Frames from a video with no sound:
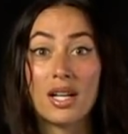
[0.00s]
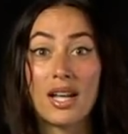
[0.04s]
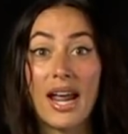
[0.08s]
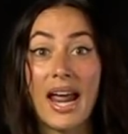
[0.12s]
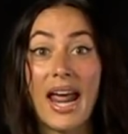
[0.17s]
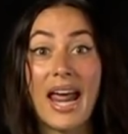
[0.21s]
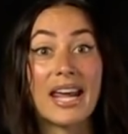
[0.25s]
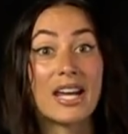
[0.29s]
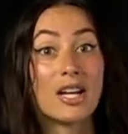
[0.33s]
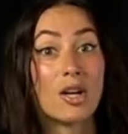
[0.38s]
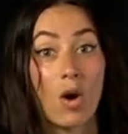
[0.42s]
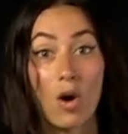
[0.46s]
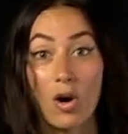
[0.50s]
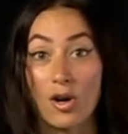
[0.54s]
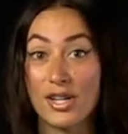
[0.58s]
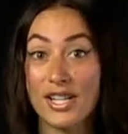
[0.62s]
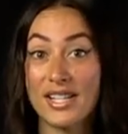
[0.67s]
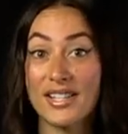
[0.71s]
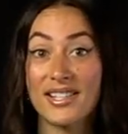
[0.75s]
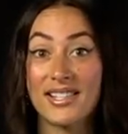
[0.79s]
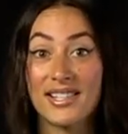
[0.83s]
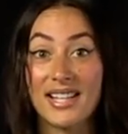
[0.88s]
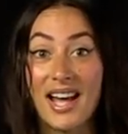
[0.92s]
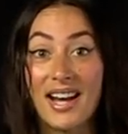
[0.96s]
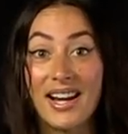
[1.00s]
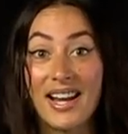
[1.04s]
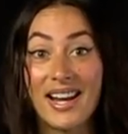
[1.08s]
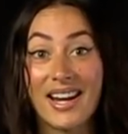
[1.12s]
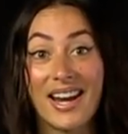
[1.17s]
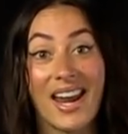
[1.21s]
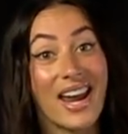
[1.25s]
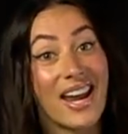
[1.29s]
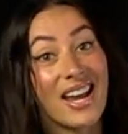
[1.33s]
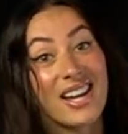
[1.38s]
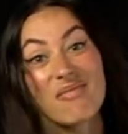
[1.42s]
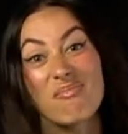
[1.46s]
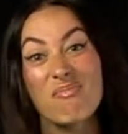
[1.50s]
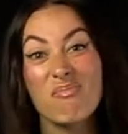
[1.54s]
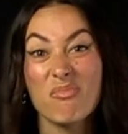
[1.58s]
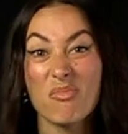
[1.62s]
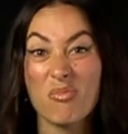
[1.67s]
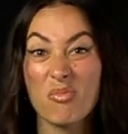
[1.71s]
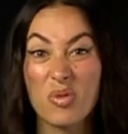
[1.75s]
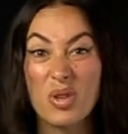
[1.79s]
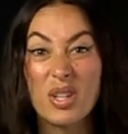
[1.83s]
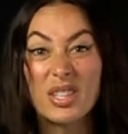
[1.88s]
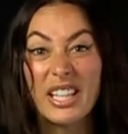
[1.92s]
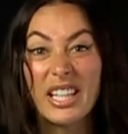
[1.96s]
a garden setting and
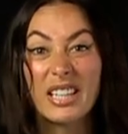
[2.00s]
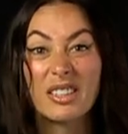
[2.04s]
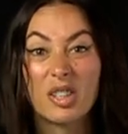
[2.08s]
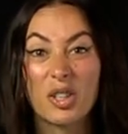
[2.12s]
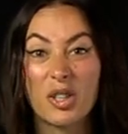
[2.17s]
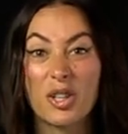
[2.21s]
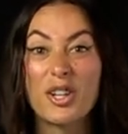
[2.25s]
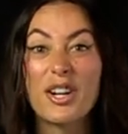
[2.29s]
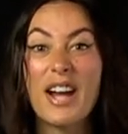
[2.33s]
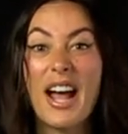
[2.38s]
really learn